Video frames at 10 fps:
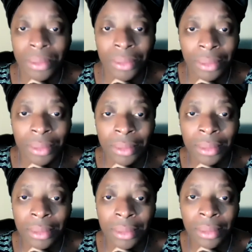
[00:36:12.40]

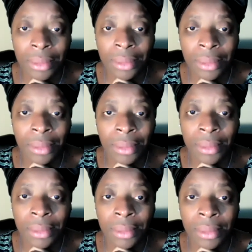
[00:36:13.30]
(silence)